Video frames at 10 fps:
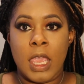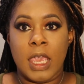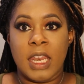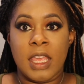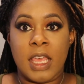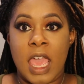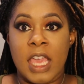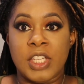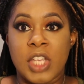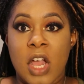And then,
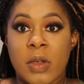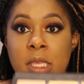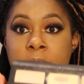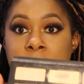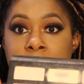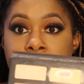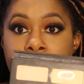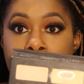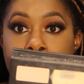as y'all can see,